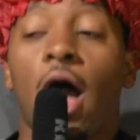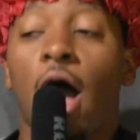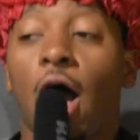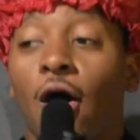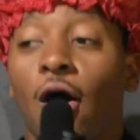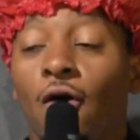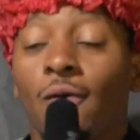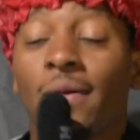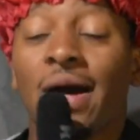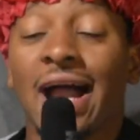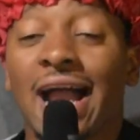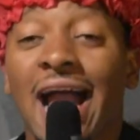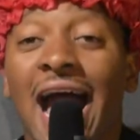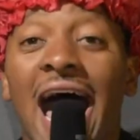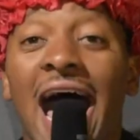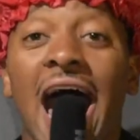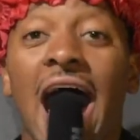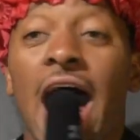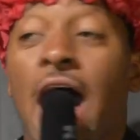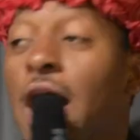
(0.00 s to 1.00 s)
Oh my
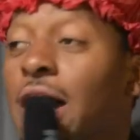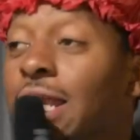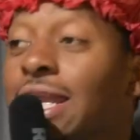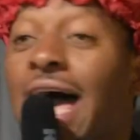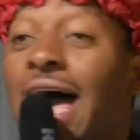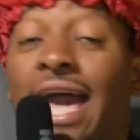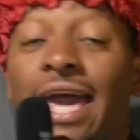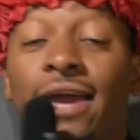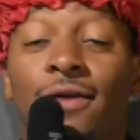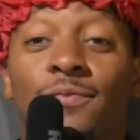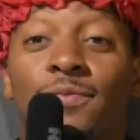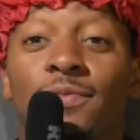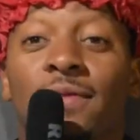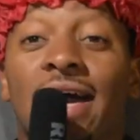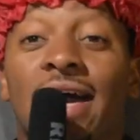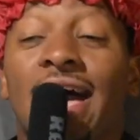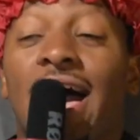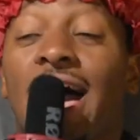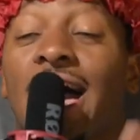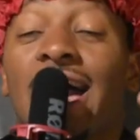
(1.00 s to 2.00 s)
God. Like,
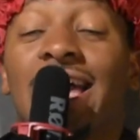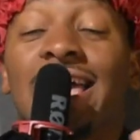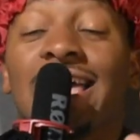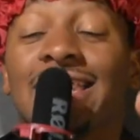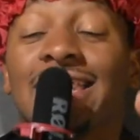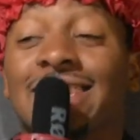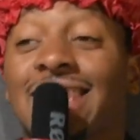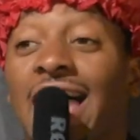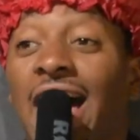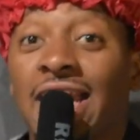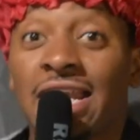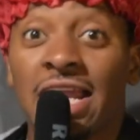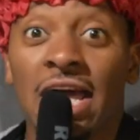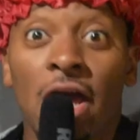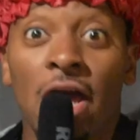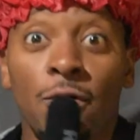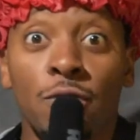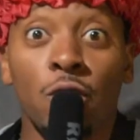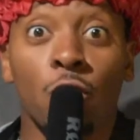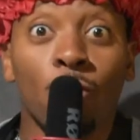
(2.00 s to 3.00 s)

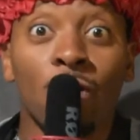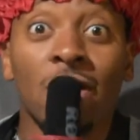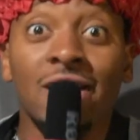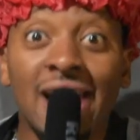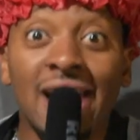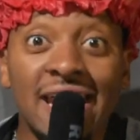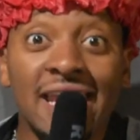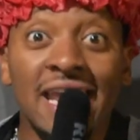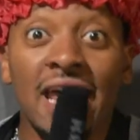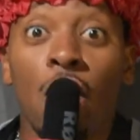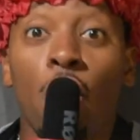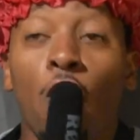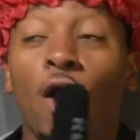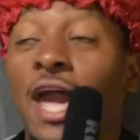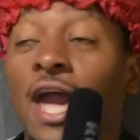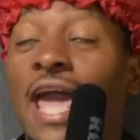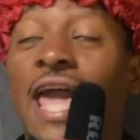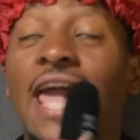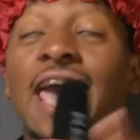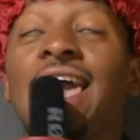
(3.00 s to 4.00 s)
Lynell, the real Lynell,
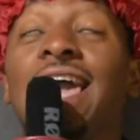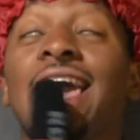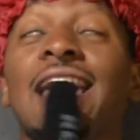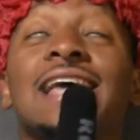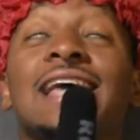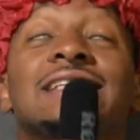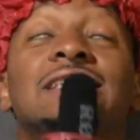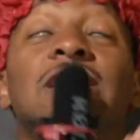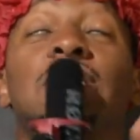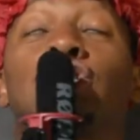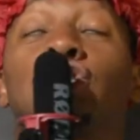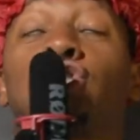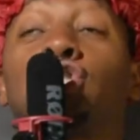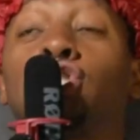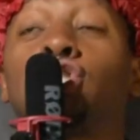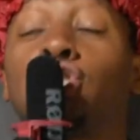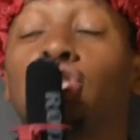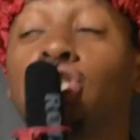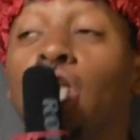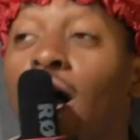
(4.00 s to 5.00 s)
he is just
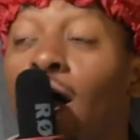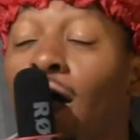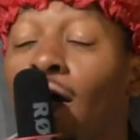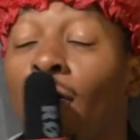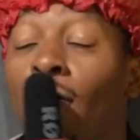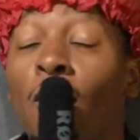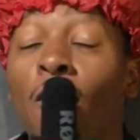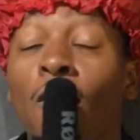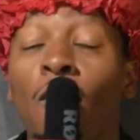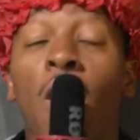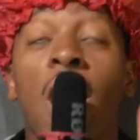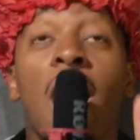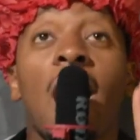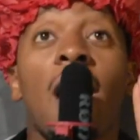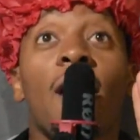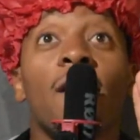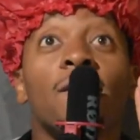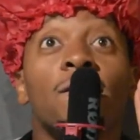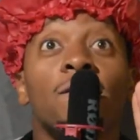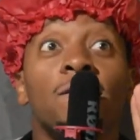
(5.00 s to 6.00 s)
so
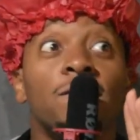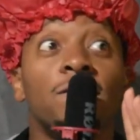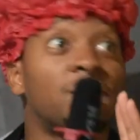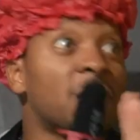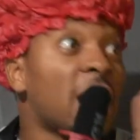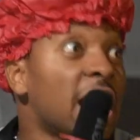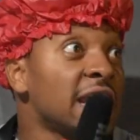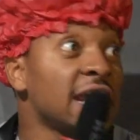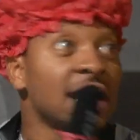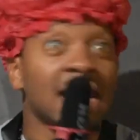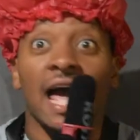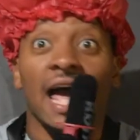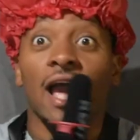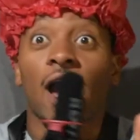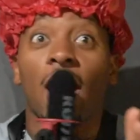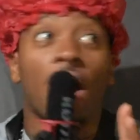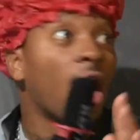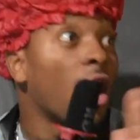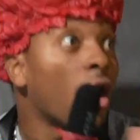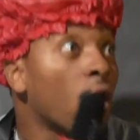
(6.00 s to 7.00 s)
funny. Like,
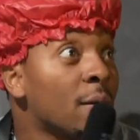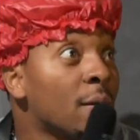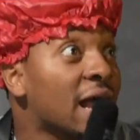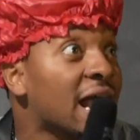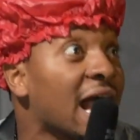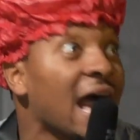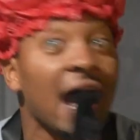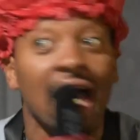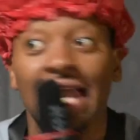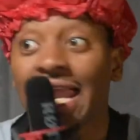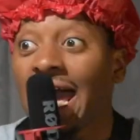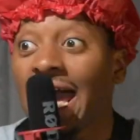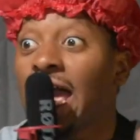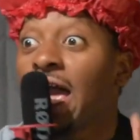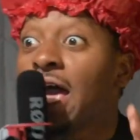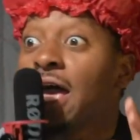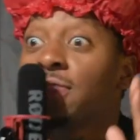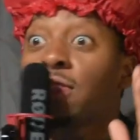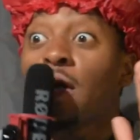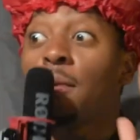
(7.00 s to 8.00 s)
oh my God. Like,
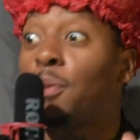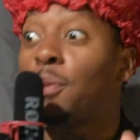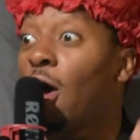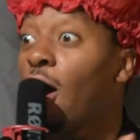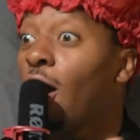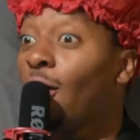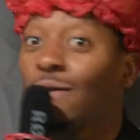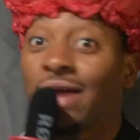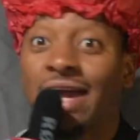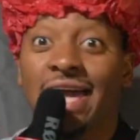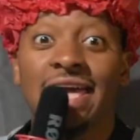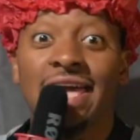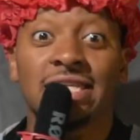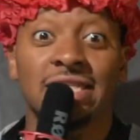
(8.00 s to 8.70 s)
the part when he